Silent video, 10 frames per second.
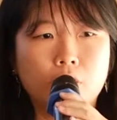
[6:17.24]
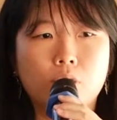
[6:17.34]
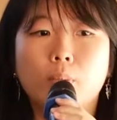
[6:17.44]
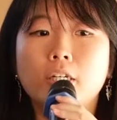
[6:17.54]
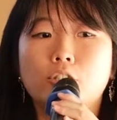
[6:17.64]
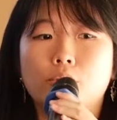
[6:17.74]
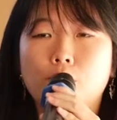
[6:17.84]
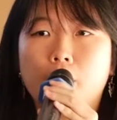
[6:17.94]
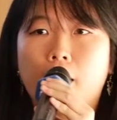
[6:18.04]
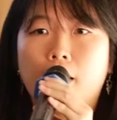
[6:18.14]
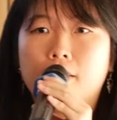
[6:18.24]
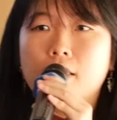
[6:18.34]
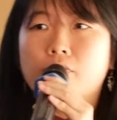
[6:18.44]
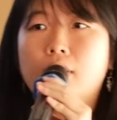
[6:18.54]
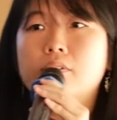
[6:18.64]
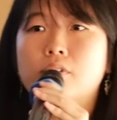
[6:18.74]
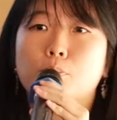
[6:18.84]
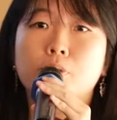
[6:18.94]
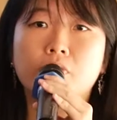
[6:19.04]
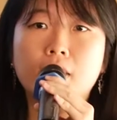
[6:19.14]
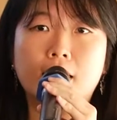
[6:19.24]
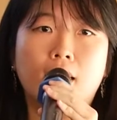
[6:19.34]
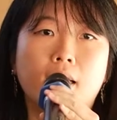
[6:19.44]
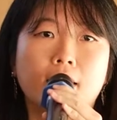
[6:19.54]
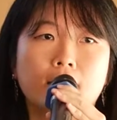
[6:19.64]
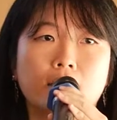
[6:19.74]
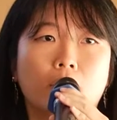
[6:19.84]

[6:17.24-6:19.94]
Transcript: So why should you care? I think if any of the previous slides